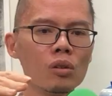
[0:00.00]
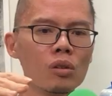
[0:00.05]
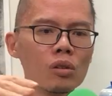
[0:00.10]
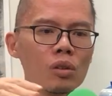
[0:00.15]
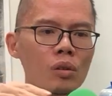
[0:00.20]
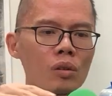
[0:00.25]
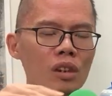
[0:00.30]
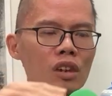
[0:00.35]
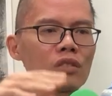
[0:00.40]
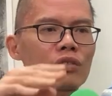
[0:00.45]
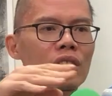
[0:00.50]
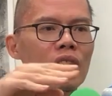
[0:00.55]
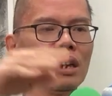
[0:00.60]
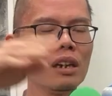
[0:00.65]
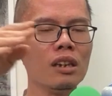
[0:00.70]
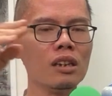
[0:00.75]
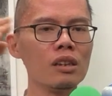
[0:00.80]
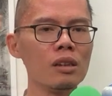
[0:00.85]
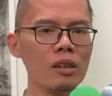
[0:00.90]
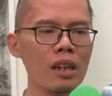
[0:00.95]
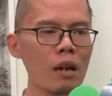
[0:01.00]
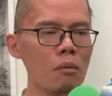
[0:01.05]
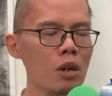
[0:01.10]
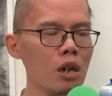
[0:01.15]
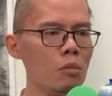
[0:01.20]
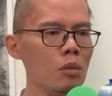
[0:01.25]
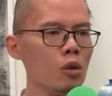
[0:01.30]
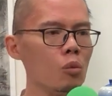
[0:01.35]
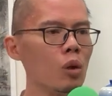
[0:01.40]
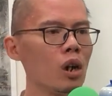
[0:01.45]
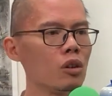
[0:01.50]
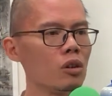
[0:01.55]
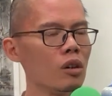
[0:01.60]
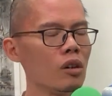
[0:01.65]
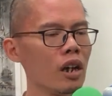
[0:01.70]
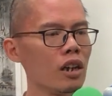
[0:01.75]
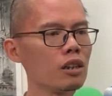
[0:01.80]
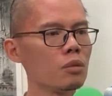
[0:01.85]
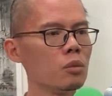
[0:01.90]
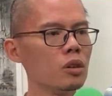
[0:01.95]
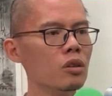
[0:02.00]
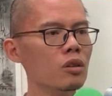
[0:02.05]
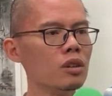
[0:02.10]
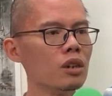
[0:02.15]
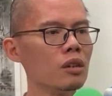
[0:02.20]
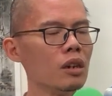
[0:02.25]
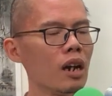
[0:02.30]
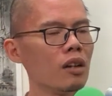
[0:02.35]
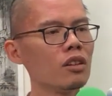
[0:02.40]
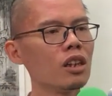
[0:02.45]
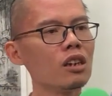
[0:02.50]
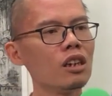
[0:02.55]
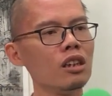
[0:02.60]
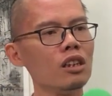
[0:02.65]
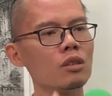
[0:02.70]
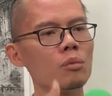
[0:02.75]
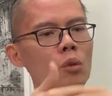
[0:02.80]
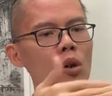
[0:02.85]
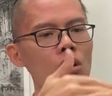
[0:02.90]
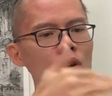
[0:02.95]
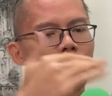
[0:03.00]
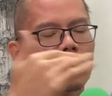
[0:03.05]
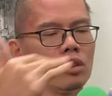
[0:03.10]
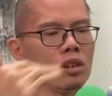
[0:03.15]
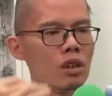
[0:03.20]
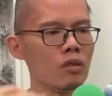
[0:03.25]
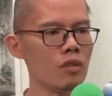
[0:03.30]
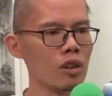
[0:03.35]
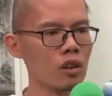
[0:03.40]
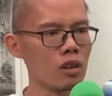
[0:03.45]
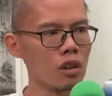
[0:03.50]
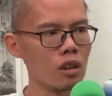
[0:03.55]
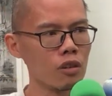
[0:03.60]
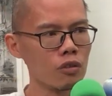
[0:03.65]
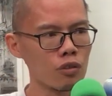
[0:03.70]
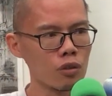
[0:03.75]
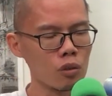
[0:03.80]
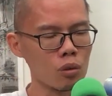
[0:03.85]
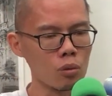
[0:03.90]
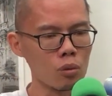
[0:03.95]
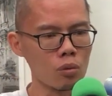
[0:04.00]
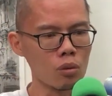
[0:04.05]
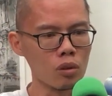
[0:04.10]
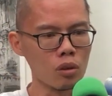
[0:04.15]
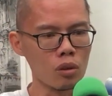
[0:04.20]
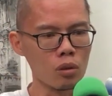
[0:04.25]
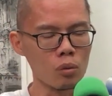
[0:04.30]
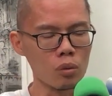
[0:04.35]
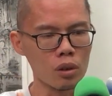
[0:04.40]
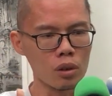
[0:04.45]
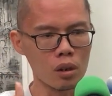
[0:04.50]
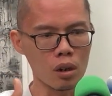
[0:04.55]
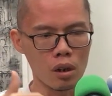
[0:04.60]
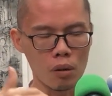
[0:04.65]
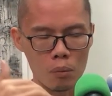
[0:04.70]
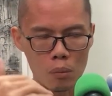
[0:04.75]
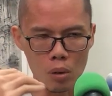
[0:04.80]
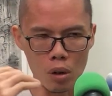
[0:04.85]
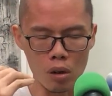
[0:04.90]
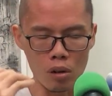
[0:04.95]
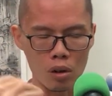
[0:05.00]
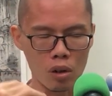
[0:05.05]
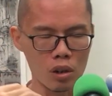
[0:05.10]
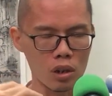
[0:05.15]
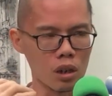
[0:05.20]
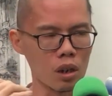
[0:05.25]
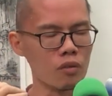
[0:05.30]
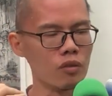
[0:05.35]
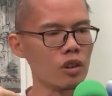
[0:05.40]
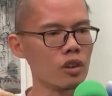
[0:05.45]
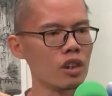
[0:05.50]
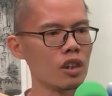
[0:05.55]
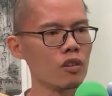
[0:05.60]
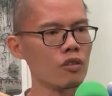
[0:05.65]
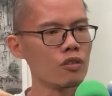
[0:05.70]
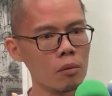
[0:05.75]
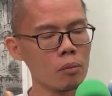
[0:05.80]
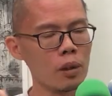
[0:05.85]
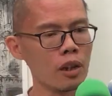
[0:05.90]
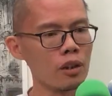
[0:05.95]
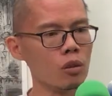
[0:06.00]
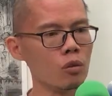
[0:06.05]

So if that may be what you're experiencing, I think it's more conservative to use a more conservative planning